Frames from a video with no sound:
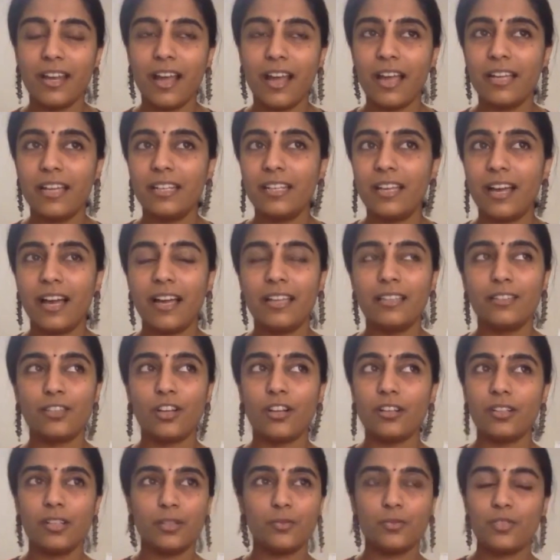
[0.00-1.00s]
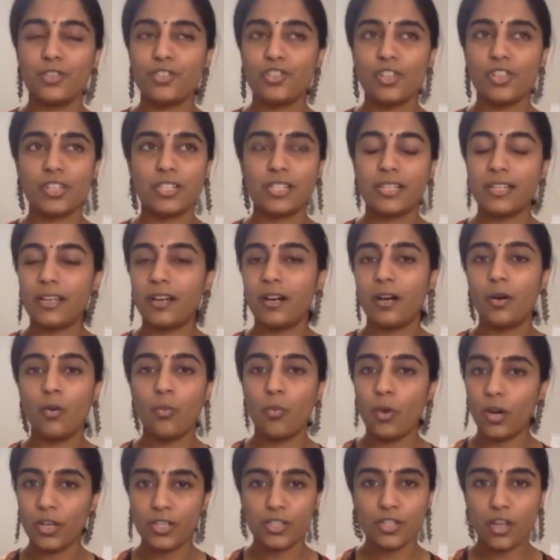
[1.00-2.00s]
I thought it was just a
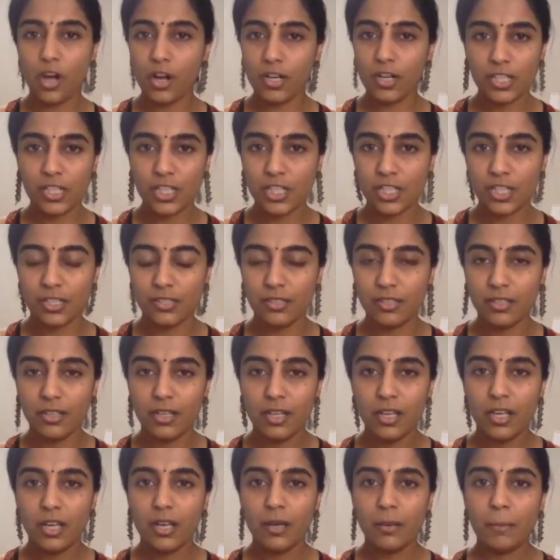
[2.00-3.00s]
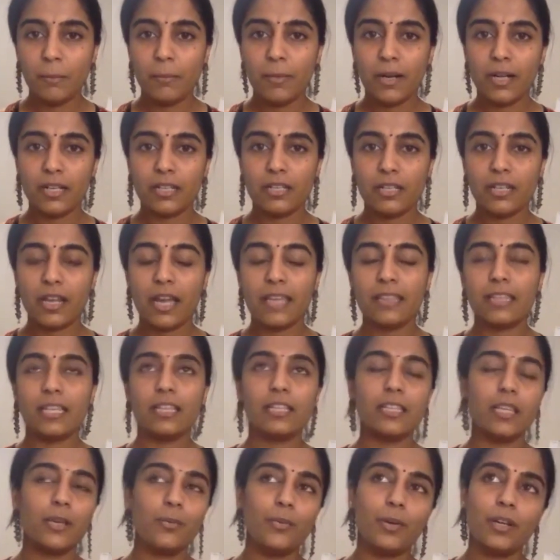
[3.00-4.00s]
voice audition, but I
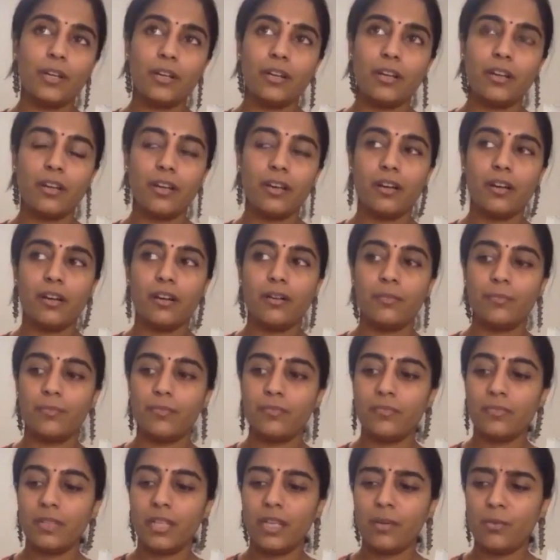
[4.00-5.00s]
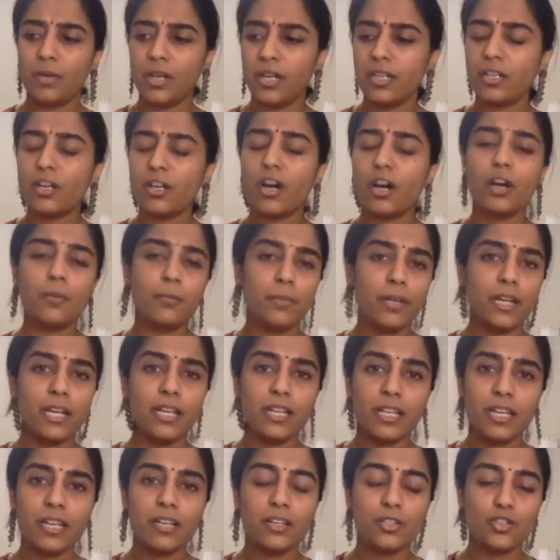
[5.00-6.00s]
think they were
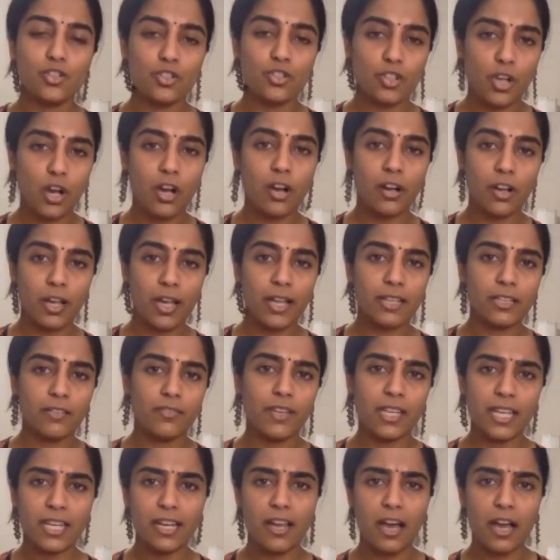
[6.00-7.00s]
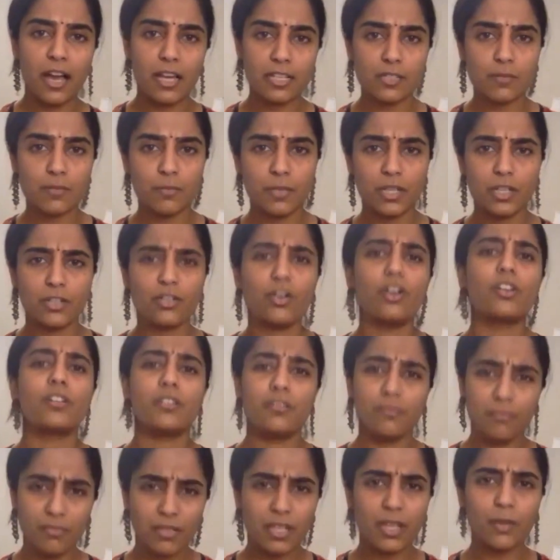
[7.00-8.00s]
incorporating a song at the very last minute, or
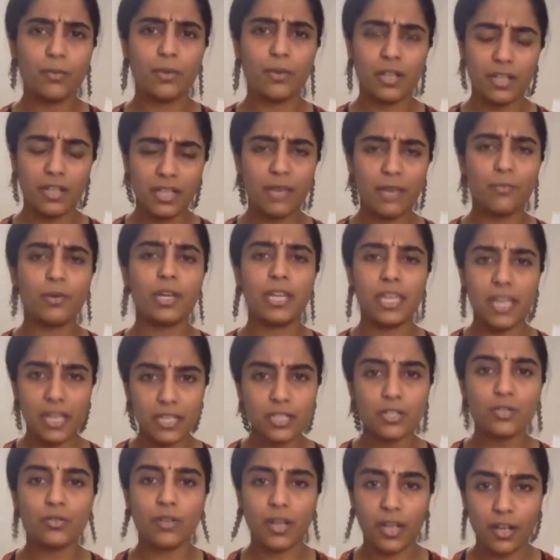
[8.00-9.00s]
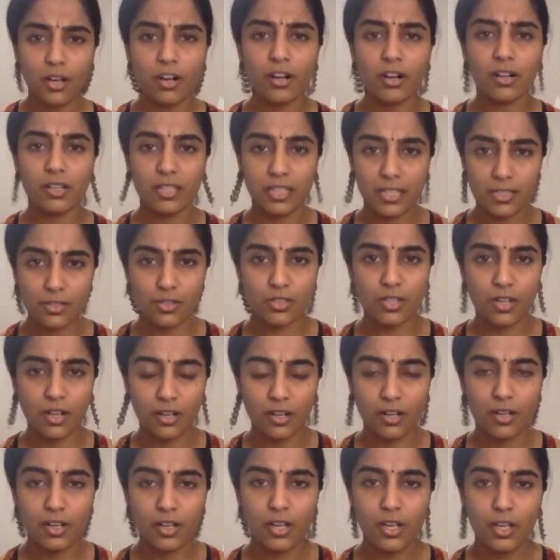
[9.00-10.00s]
they were yet to record that
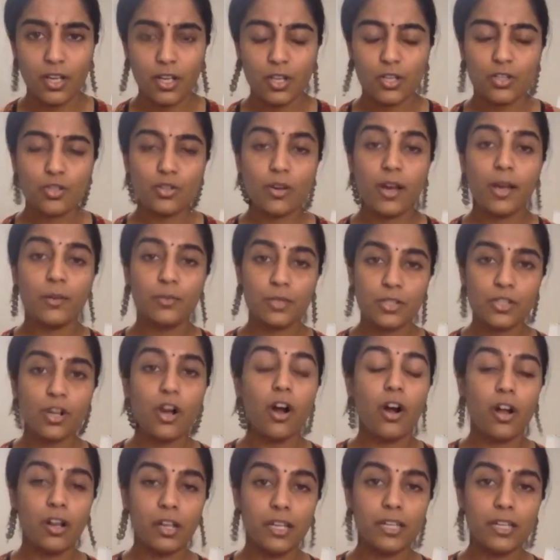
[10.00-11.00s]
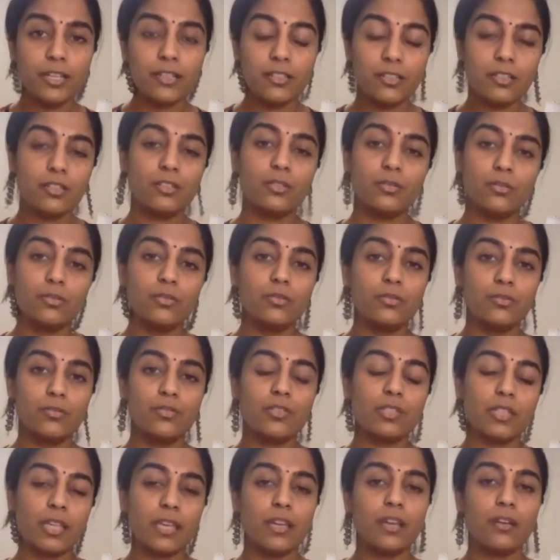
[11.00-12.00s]
song. So I was called in to
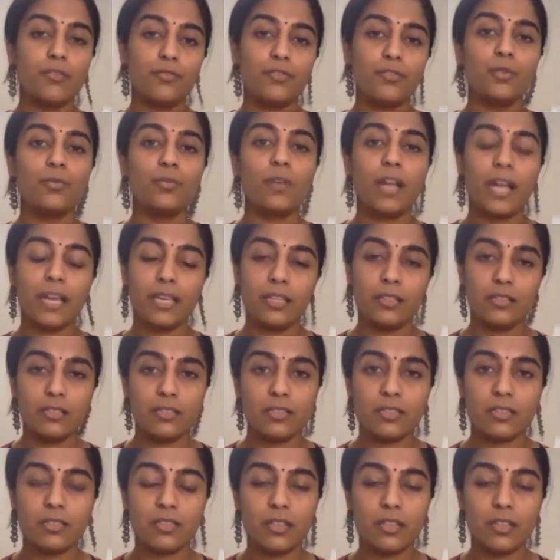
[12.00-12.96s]
sing a few lines.